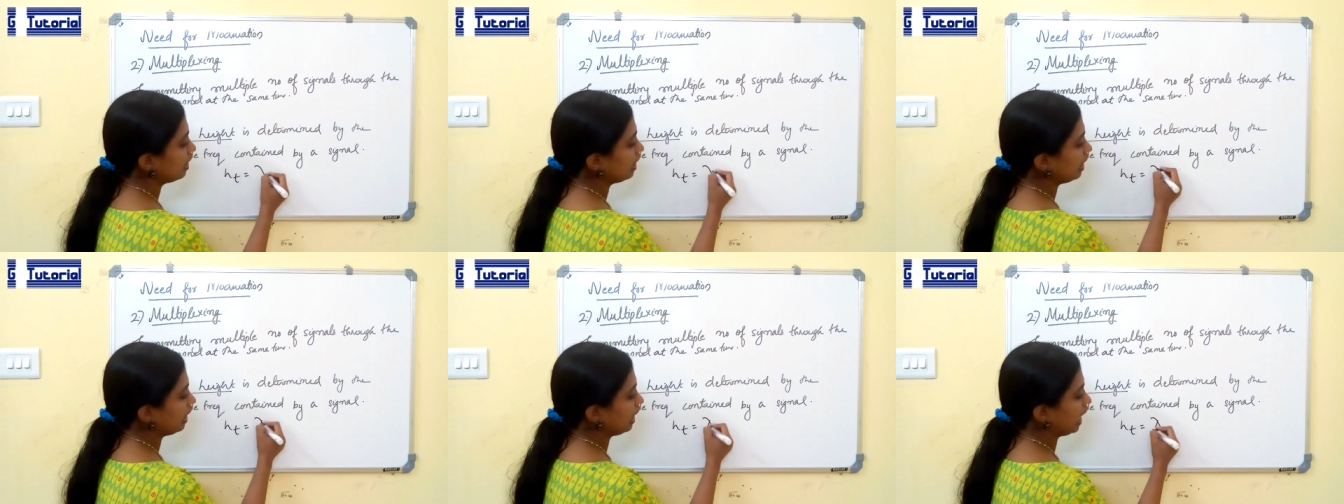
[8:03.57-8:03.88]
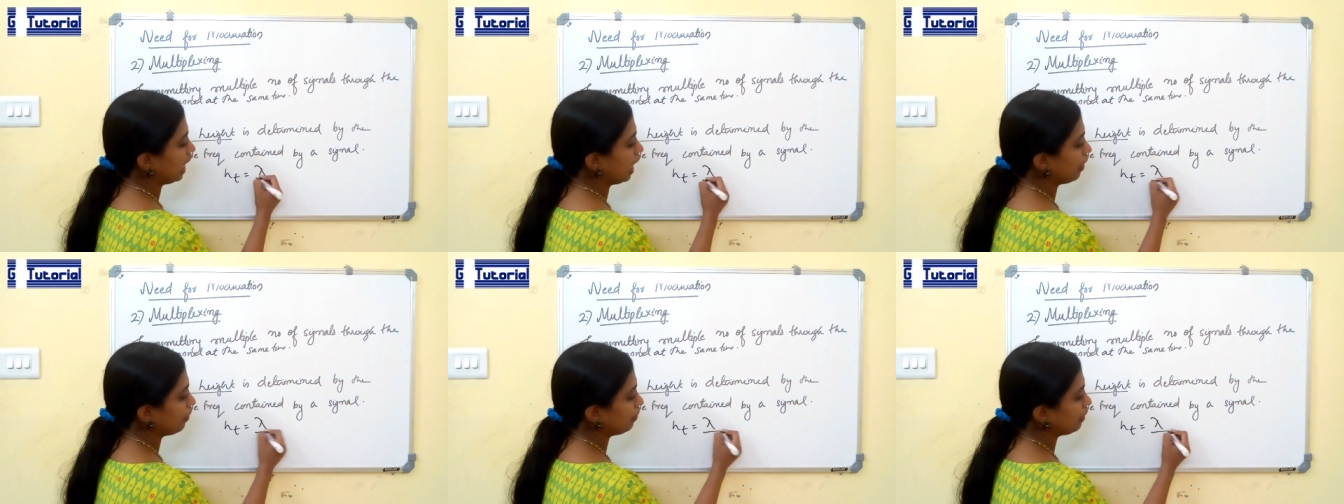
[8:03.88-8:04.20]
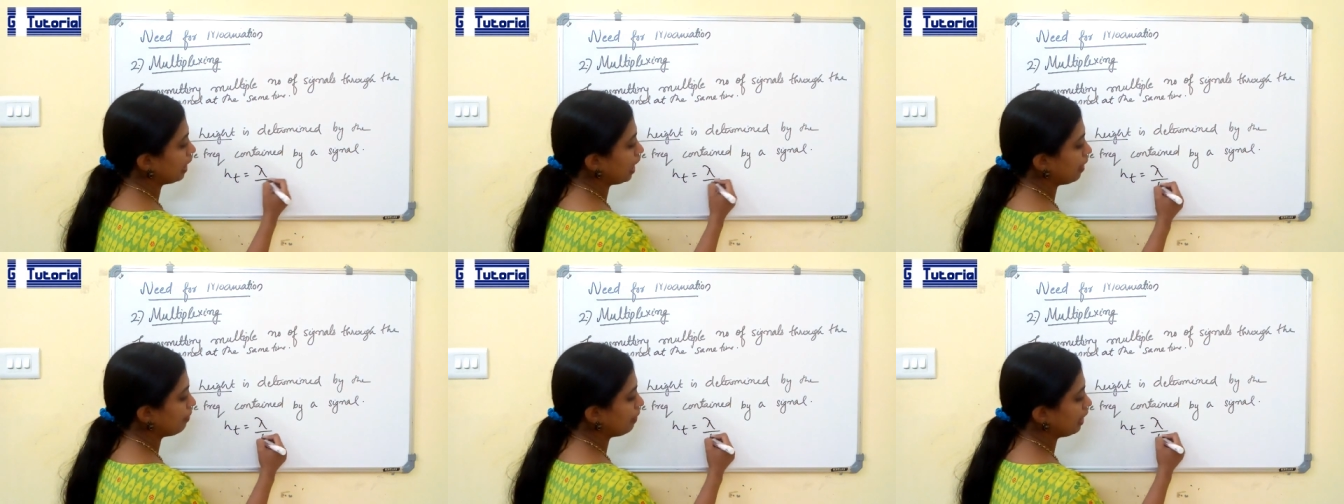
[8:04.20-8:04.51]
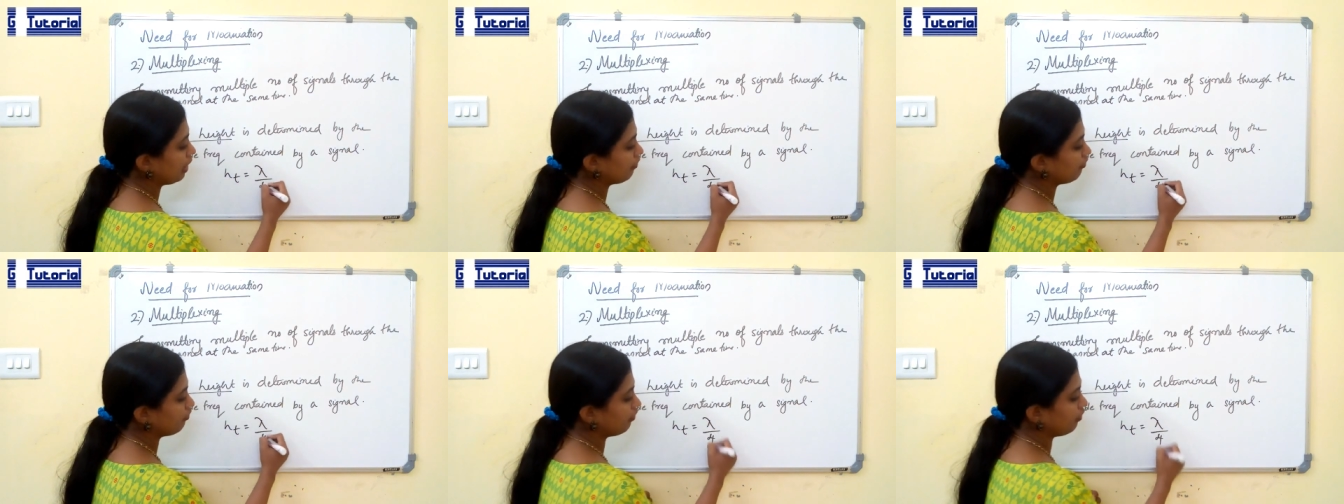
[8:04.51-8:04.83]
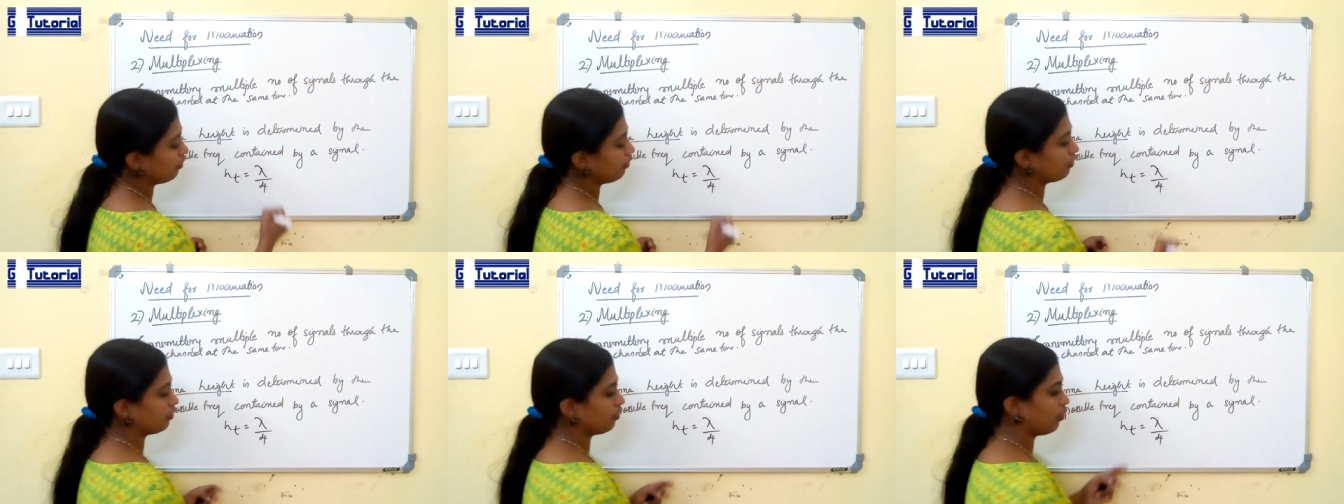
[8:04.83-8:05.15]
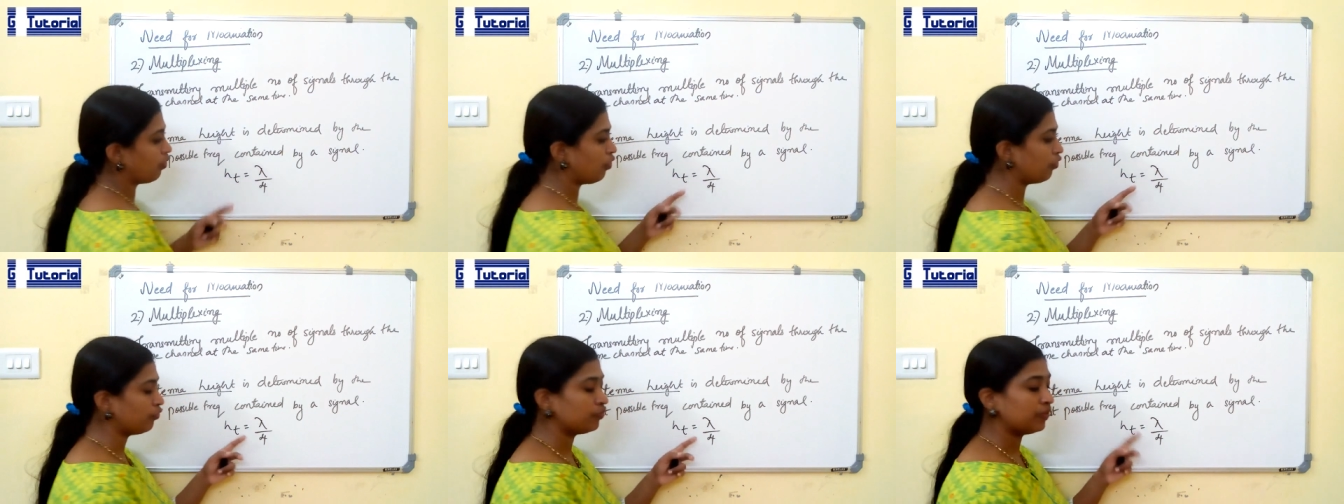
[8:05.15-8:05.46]
lambda by 4
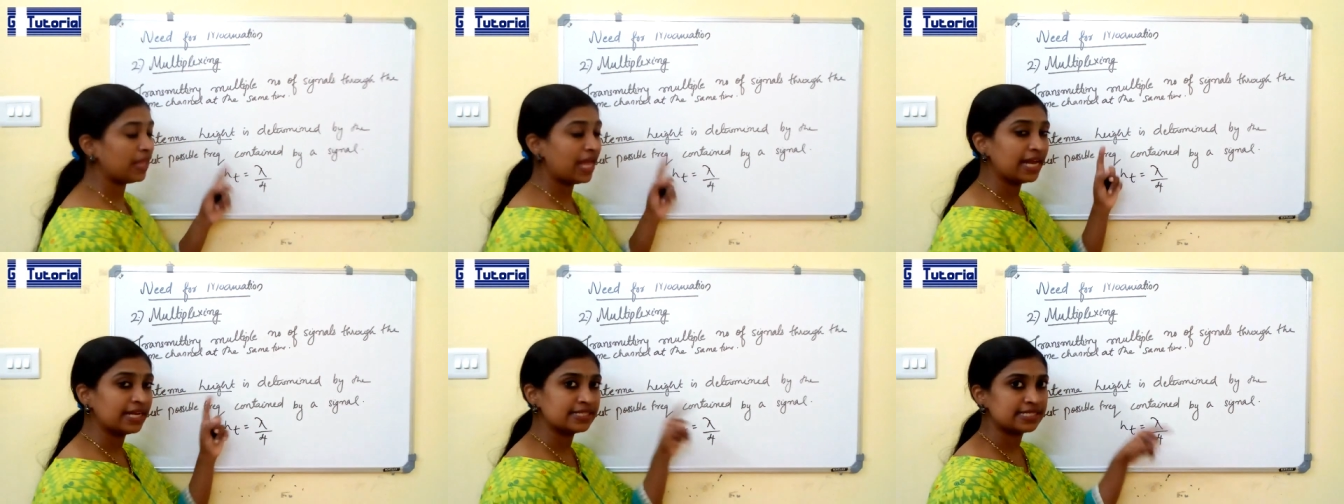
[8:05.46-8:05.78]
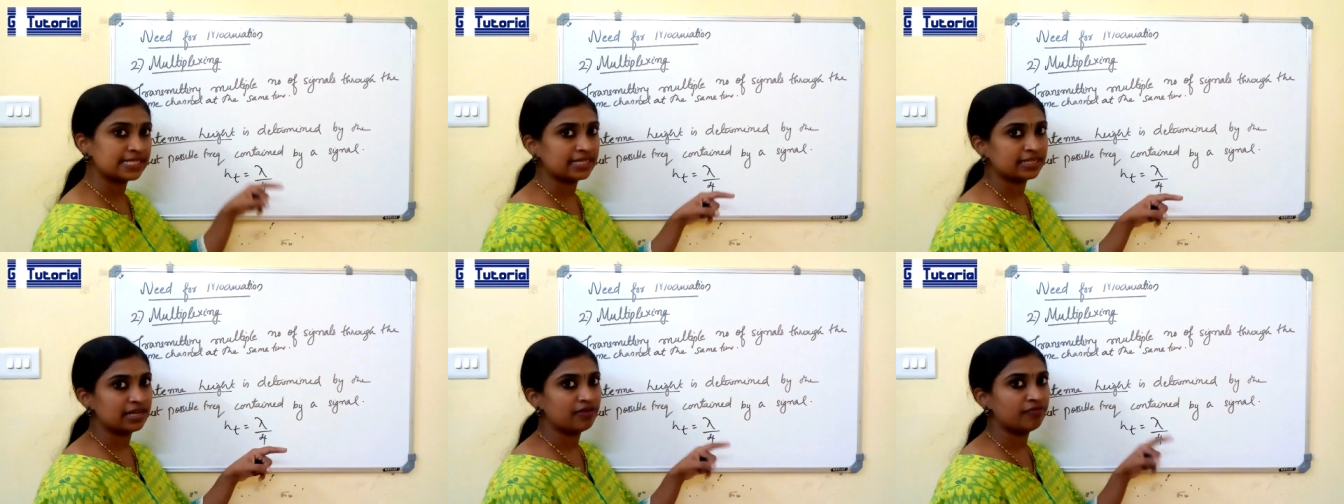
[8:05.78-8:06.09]
of that signal,